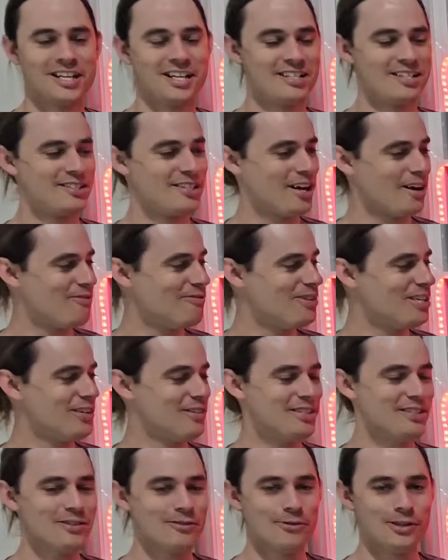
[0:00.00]

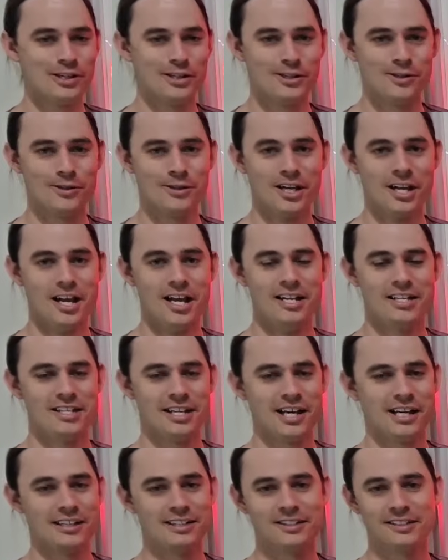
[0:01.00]
Somewhere in the world,
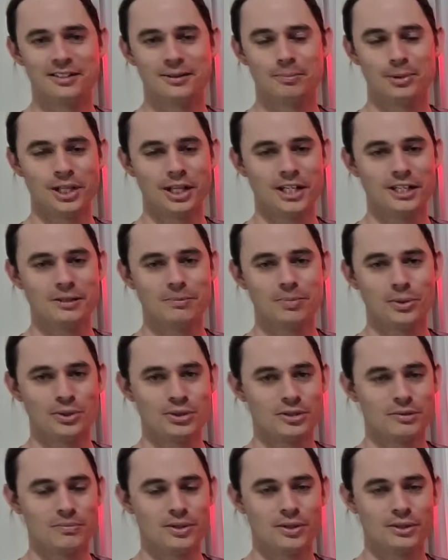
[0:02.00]
Darkness Ablaze
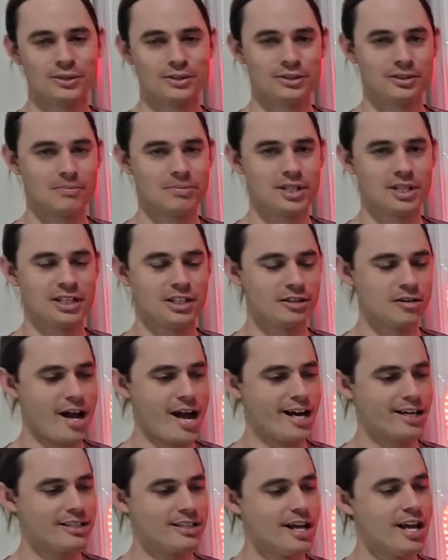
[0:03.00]
booster boxes are being
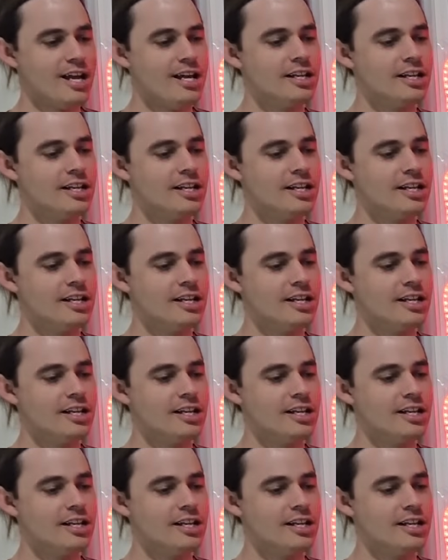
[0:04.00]
cracked.